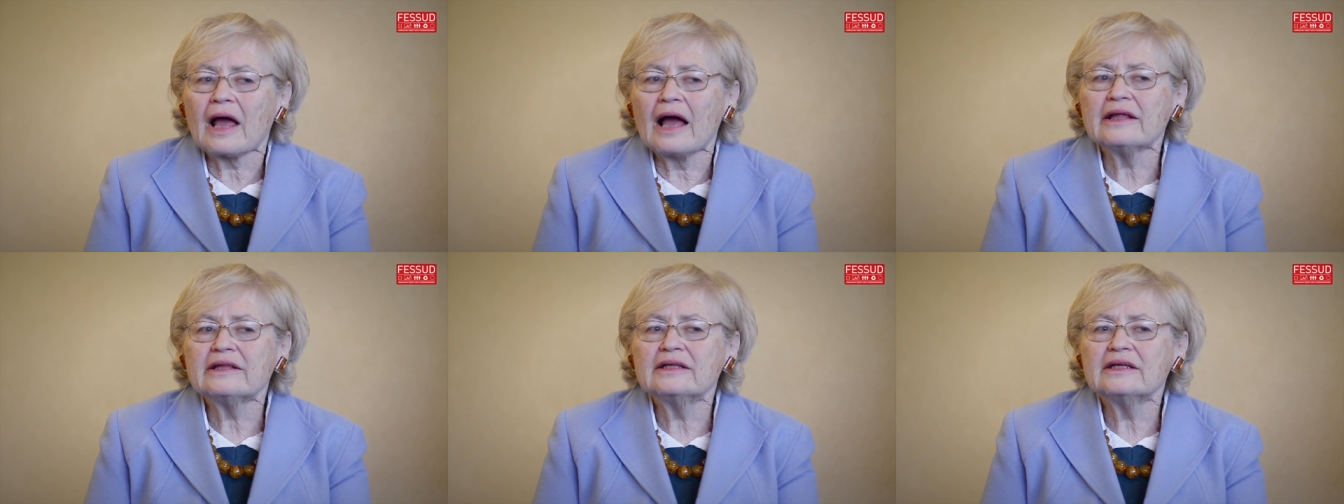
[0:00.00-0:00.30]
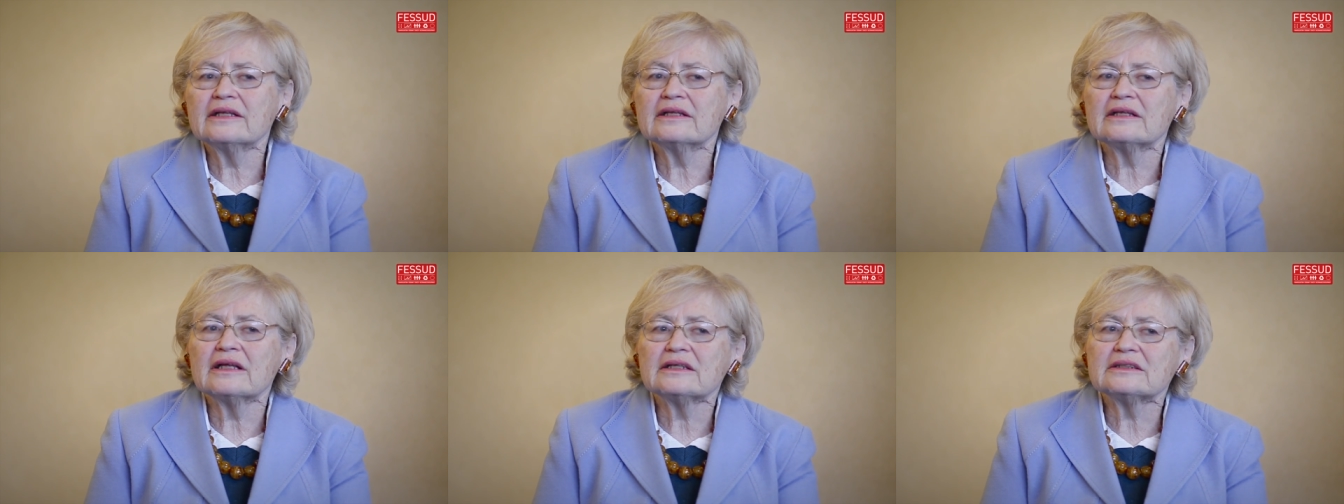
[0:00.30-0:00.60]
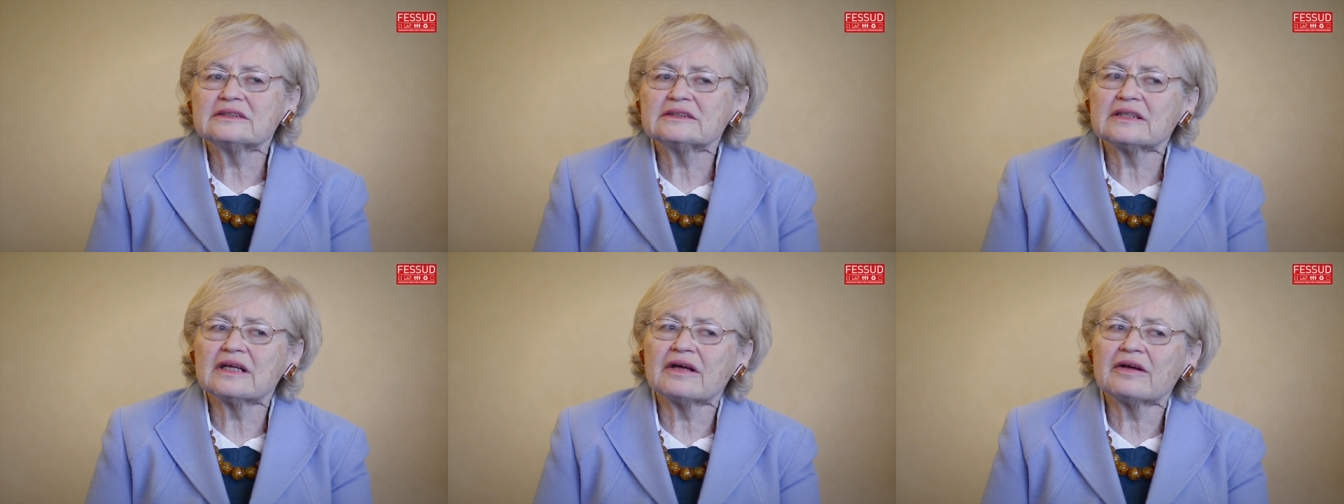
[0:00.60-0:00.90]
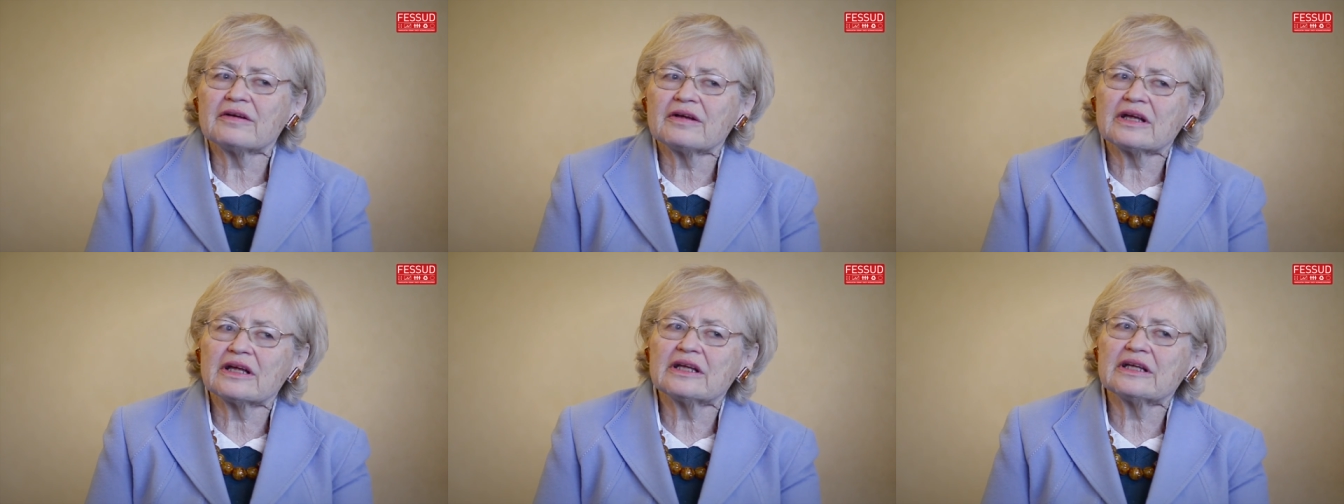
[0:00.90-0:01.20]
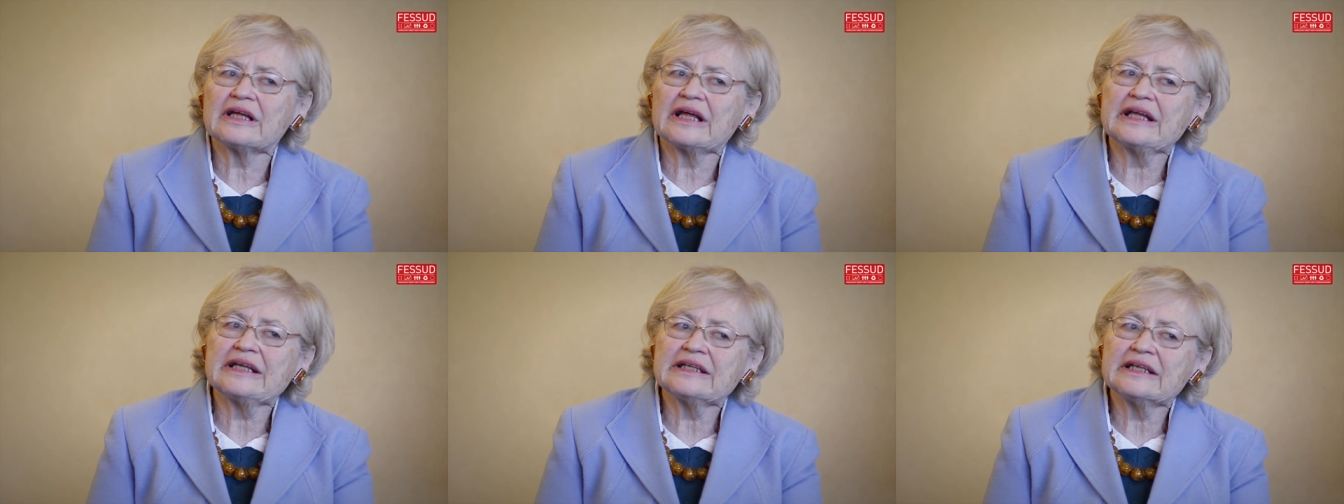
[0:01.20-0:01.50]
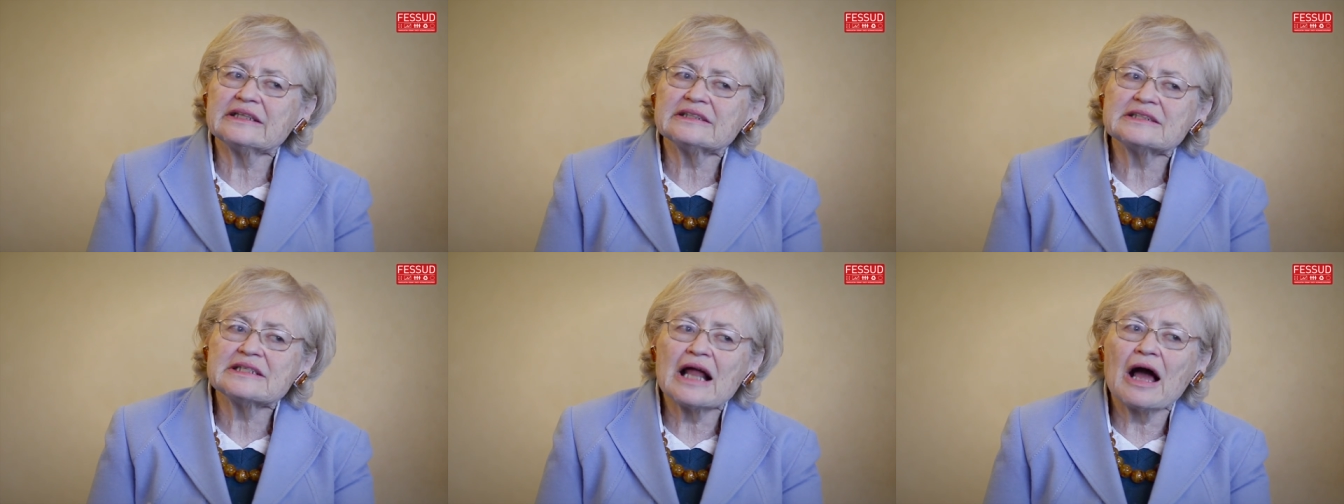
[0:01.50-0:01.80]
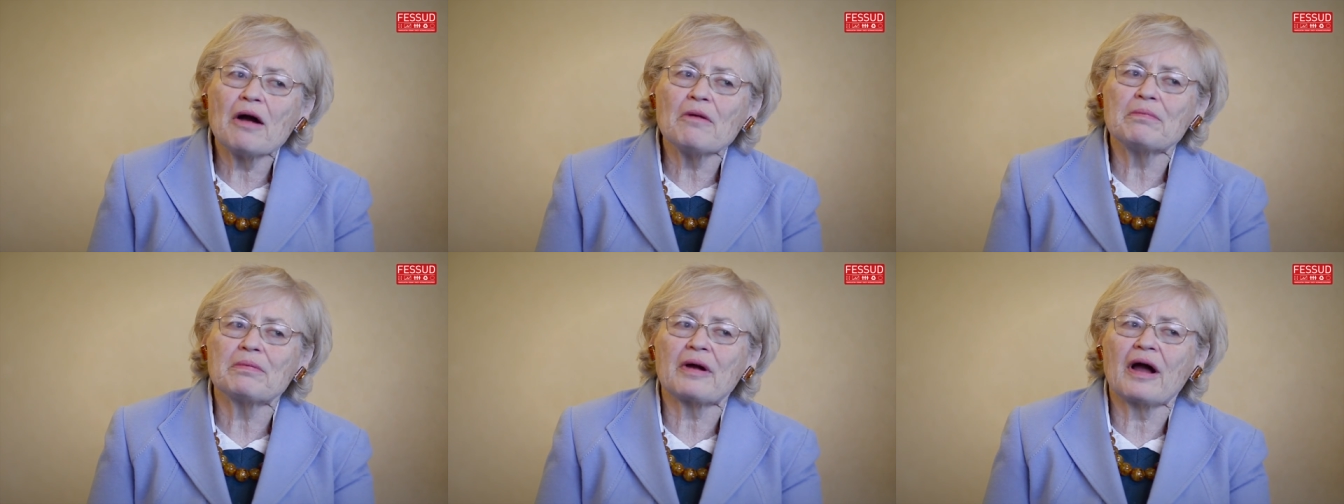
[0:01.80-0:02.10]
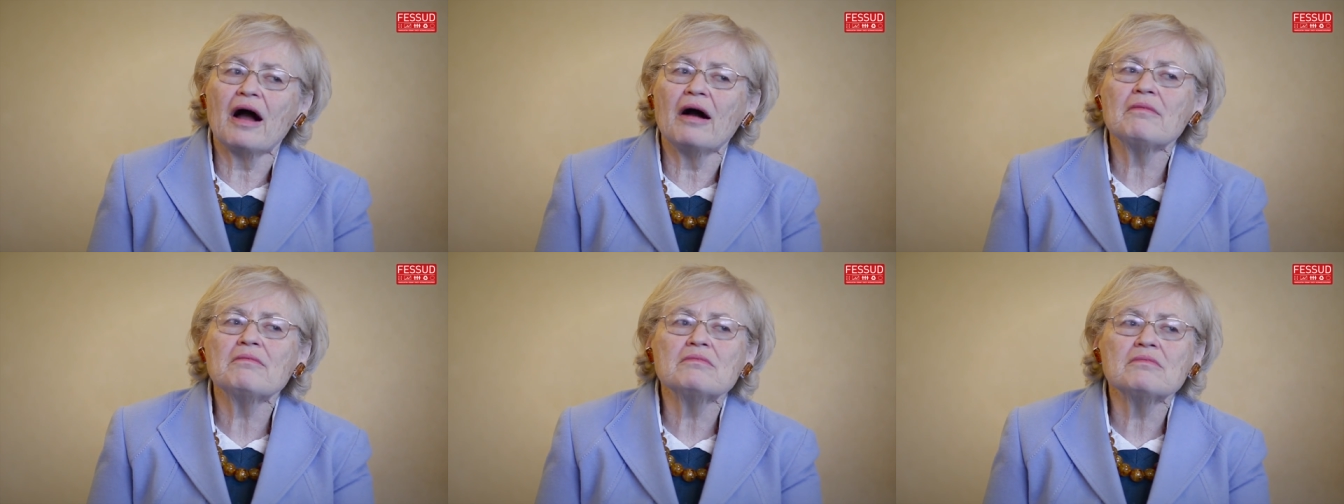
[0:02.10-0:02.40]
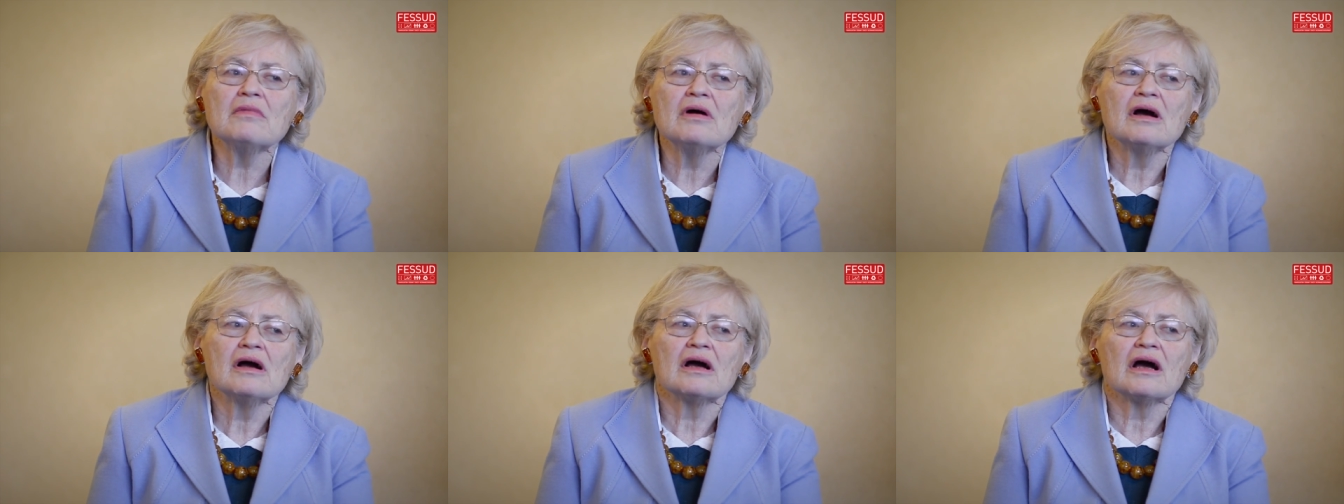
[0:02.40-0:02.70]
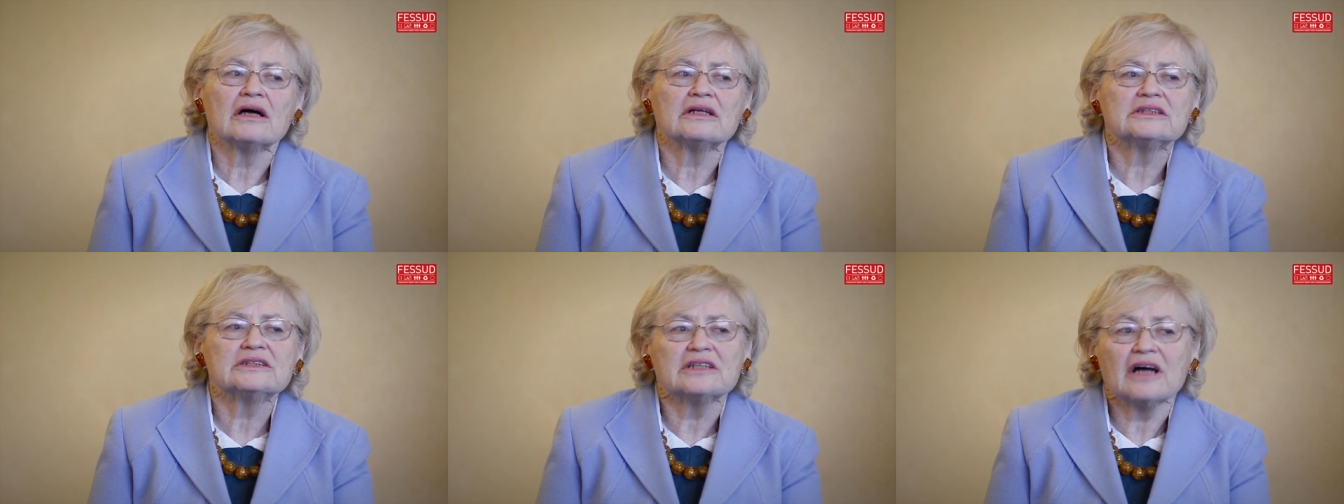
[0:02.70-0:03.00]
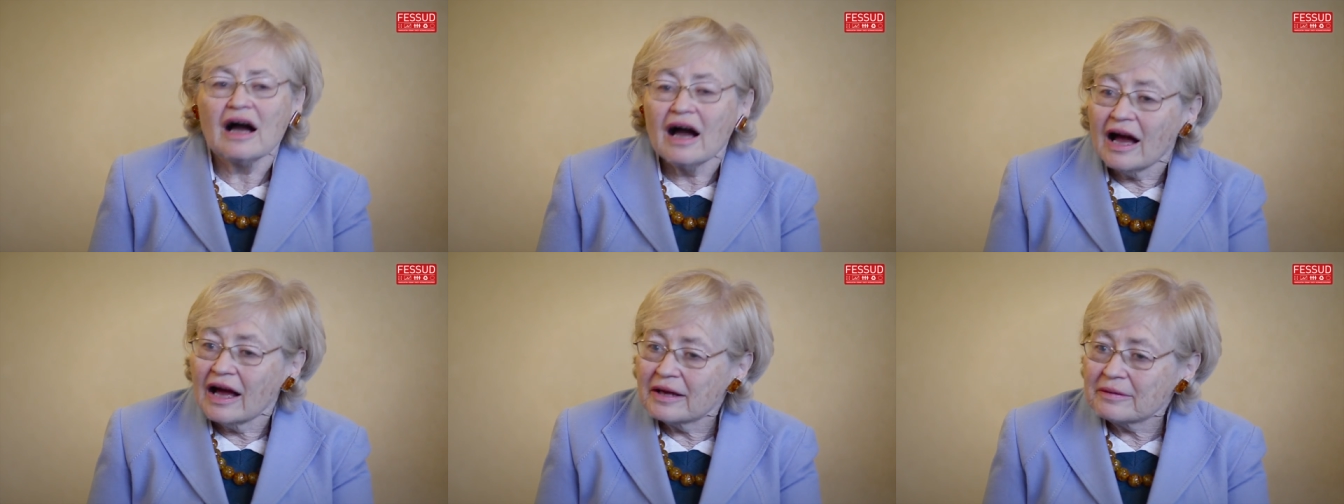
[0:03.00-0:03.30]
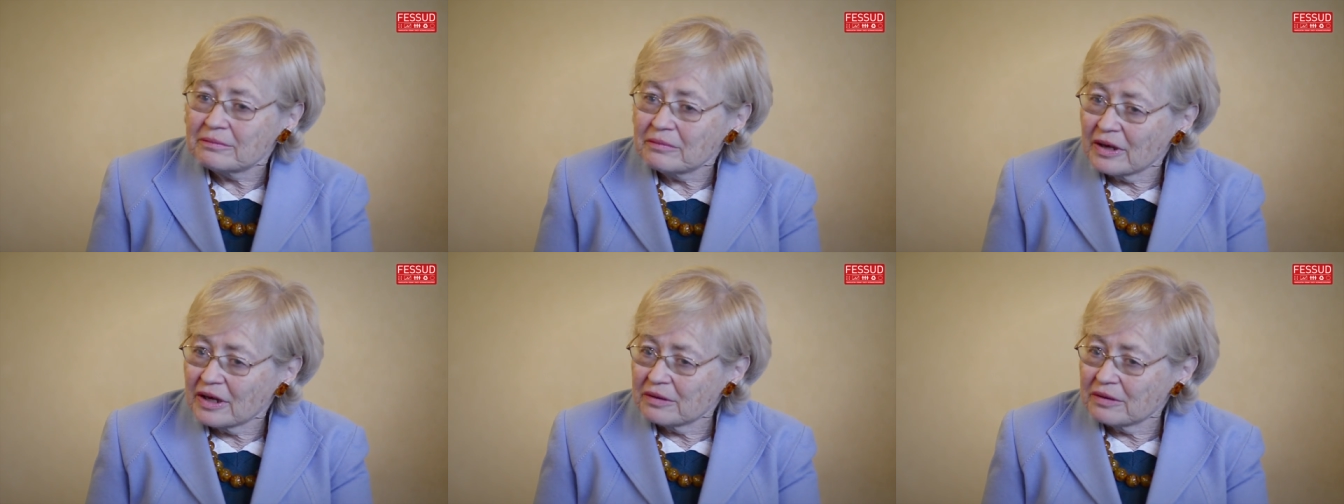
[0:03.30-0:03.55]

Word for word: I think that uh, it, it has now become a time,